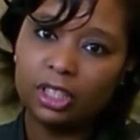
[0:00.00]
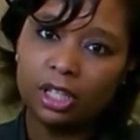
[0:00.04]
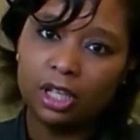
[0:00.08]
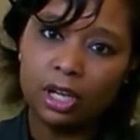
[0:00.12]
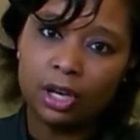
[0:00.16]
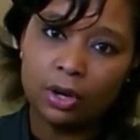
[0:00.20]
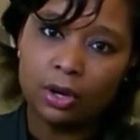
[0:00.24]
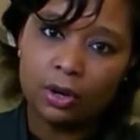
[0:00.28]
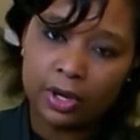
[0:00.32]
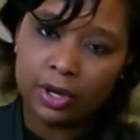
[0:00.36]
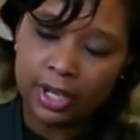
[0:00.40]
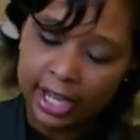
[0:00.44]

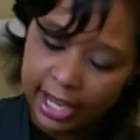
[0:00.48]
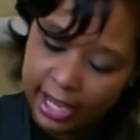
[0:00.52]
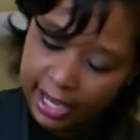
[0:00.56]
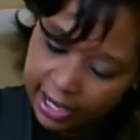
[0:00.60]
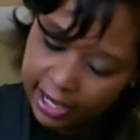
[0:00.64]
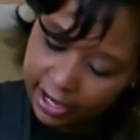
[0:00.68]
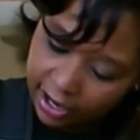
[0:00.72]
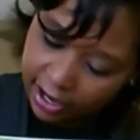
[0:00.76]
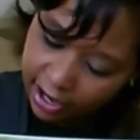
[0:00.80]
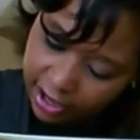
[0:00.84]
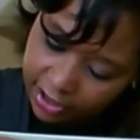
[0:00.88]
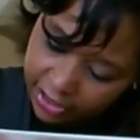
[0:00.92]

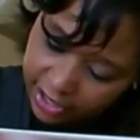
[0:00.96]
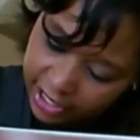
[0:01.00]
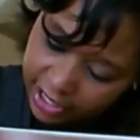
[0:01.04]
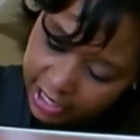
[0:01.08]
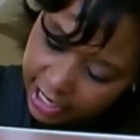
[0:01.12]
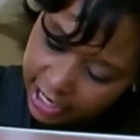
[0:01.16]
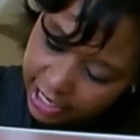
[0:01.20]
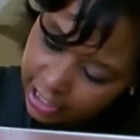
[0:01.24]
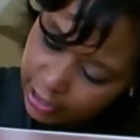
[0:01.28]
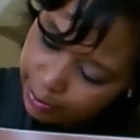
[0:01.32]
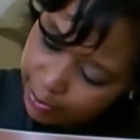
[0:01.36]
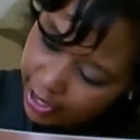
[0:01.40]
Okay, on the
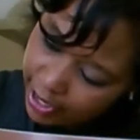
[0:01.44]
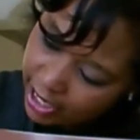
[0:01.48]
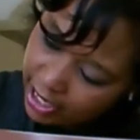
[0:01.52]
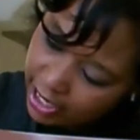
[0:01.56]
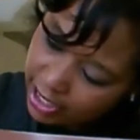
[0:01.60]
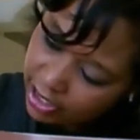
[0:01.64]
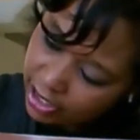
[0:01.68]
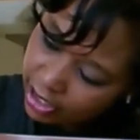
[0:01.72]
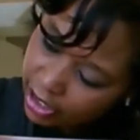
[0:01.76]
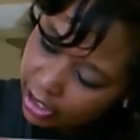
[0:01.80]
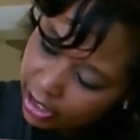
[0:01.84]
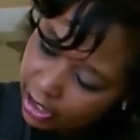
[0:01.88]
next page.
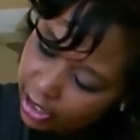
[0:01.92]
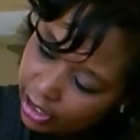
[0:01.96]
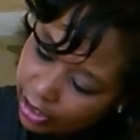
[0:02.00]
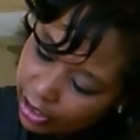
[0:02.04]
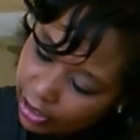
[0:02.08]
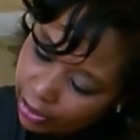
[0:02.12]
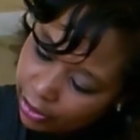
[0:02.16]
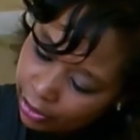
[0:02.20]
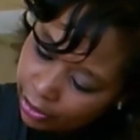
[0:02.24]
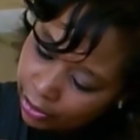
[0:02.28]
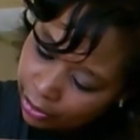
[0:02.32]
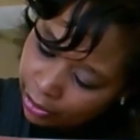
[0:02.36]

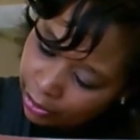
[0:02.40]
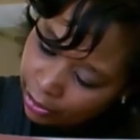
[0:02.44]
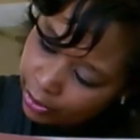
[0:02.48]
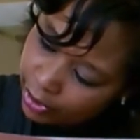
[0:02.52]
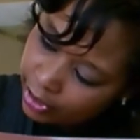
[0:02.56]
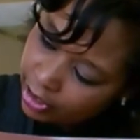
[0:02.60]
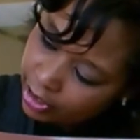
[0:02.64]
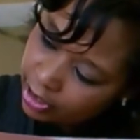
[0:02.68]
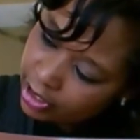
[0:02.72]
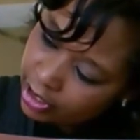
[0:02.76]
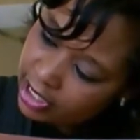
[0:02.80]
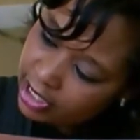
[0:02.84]
Ooh,
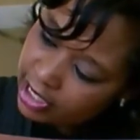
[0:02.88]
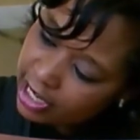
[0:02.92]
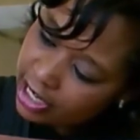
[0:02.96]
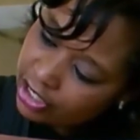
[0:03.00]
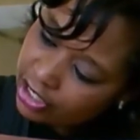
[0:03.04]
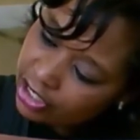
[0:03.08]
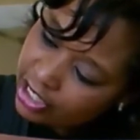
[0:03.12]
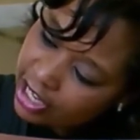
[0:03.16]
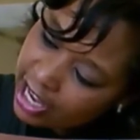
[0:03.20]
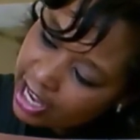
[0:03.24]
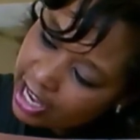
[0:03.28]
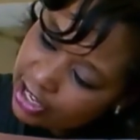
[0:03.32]
it looks like
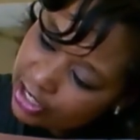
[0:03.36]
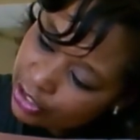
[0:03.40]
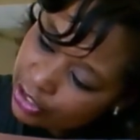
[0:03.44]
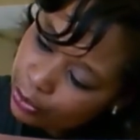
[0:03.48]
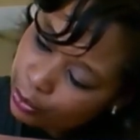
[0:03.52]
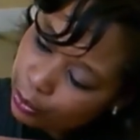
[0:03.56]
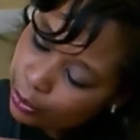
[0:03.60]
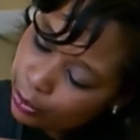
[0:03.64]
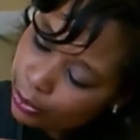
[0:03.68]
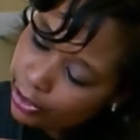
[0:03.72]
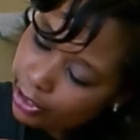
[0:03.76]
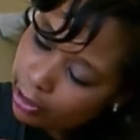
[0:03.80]
she has her
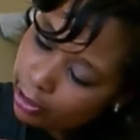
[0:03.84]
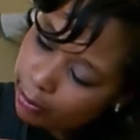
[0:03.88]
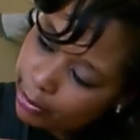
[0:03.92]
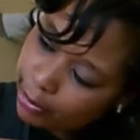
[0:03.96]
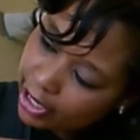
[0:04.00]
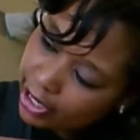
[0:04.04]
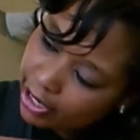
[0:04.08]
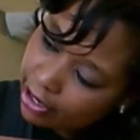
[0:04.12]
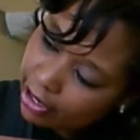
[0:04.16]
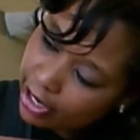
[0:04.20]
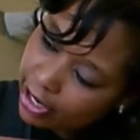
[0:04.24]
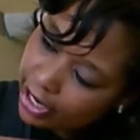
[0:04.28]

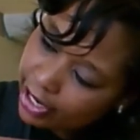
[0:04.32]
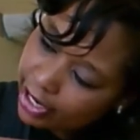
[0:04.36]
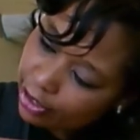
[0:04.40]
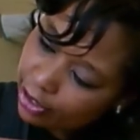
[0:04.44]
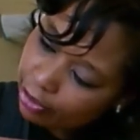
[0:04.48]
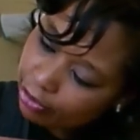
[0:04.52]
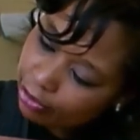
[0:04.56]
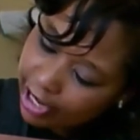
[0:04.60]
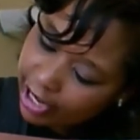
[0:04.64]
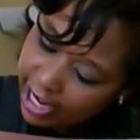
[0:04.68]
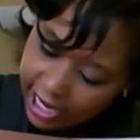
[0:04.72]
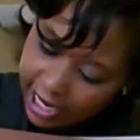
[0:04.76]
wheelbarrow and her
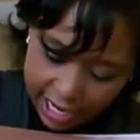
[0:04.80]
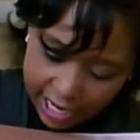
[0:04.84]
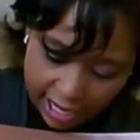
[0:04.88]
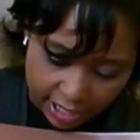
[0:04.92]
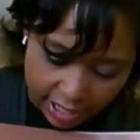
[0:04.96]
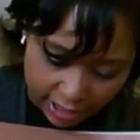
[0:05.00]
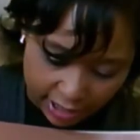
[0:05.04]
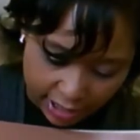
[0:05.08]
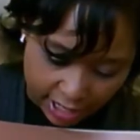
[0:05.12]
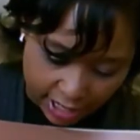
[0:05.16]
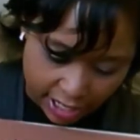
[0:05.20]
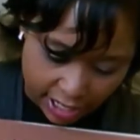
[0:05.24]
rake out
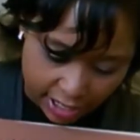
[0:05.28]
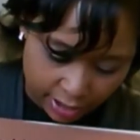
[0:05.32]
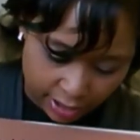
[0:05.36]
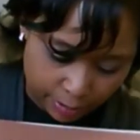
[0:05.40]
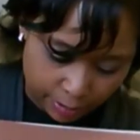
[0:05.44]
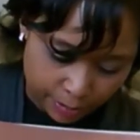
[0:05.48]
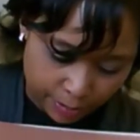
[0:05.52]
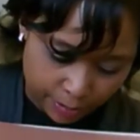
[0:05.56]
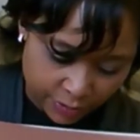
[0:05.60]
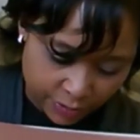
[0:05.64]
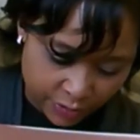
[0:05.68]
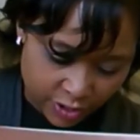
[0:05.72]
again.
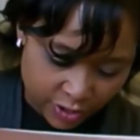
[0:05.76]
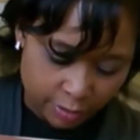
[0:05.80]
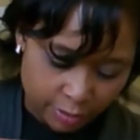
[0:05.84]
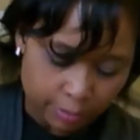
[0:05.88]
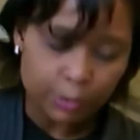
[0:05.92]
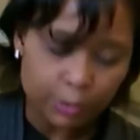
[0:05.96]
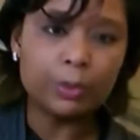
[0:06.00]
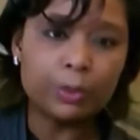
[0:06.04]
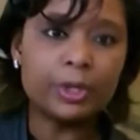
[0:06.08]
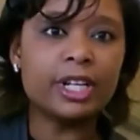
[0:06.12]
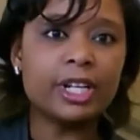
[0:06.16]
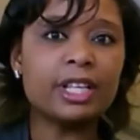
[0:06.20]

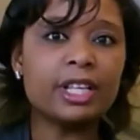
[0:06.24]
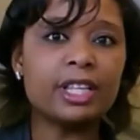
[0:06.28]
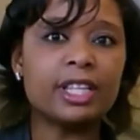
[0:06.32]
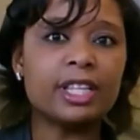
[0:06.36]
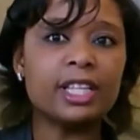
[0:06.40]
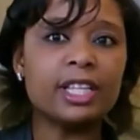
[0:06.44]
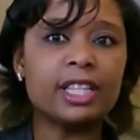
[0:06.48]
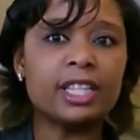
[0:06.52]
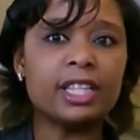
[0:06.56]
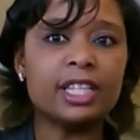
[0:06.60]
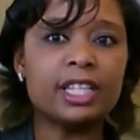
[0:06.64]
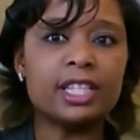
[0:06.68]
But what do you
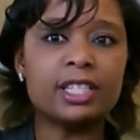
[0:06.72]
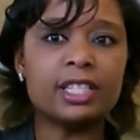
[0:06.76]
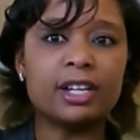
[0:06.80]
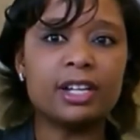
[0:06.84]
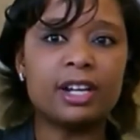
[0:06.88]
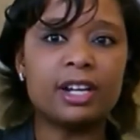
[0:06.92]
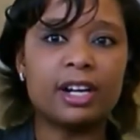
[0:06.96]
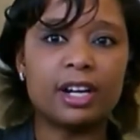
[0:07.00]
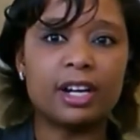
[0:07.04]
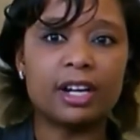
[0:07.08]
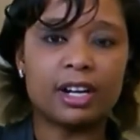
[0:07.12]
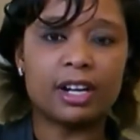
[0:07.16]
think these
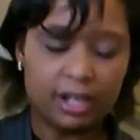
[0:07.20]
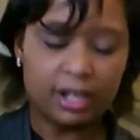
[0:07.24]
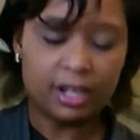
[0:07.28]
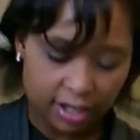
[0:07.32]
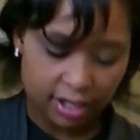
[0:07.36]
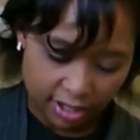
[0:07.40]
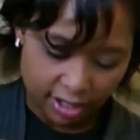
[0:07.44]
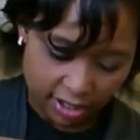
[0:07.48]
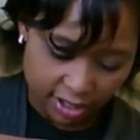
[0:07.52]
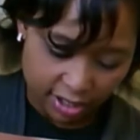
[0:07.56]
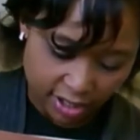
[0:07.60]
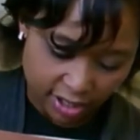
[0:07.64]
are?
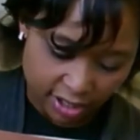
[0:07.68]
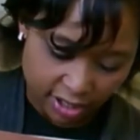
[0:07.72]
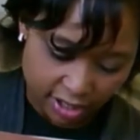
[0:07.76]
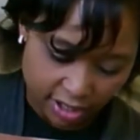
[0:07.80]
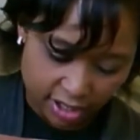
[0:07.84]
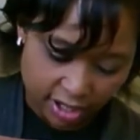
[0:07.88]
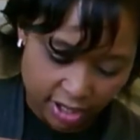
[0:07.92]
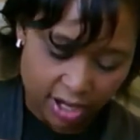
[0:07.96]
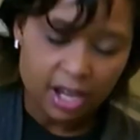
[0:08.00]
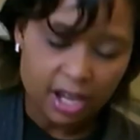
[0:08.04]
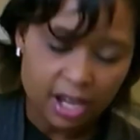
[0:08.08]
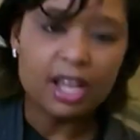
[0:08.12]

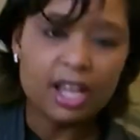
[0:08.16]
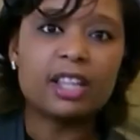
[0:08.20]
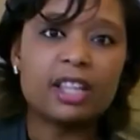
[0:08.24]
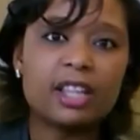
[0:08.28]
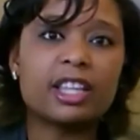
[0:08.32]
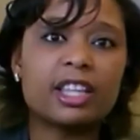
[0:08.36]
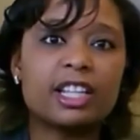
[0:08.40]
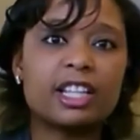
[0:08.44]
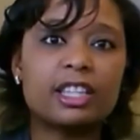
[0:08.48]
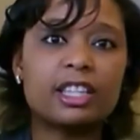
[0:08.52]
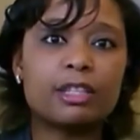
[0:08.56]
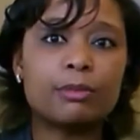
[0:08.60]

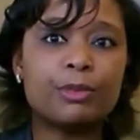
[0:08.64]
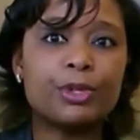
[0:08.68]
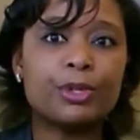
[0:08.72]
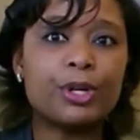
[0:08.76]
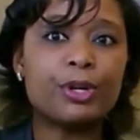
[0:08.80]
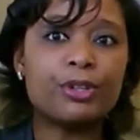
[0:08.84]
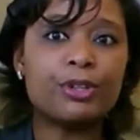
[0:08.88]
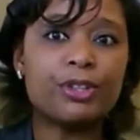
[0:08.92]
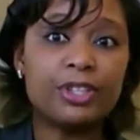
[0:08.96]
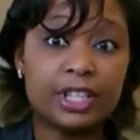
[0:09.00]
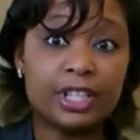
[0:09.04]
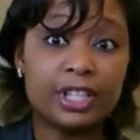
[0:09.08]
Let them
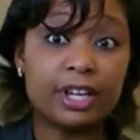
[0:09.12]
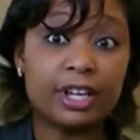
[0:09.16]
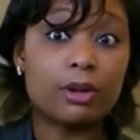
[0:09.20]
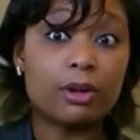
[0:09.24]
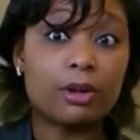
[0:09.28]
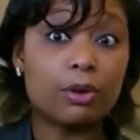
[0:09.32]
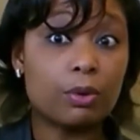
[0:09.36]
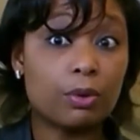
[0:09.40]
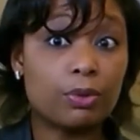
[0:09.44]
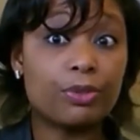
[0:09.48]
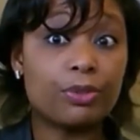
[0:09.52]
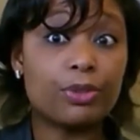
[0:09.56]
know that
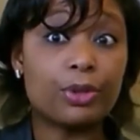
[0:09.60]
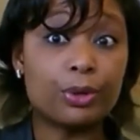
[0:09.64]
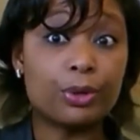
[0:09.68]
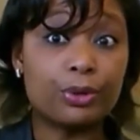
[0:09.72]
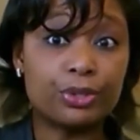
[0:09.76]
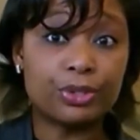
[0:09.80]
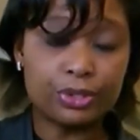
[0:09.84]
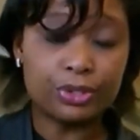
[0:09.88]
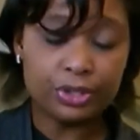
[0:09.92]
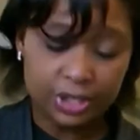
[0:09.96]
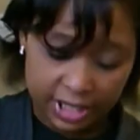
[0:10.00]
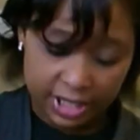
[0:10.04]
those
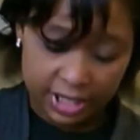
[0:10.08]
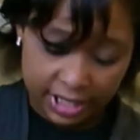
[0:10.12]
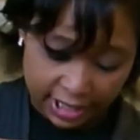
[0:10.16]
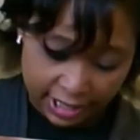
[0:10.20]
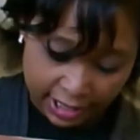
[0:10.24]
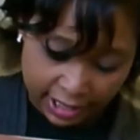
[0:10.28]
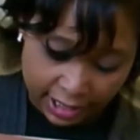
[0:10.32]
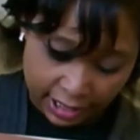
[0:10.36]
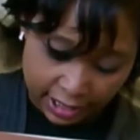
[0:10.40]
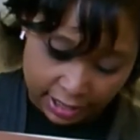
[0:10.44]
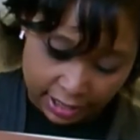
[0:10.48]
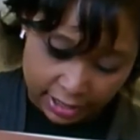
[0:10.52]
are
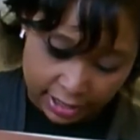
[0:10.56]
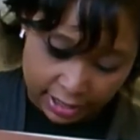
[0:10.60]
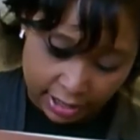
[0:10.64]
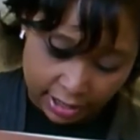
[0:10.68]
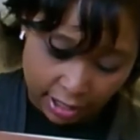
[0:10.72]
seeds.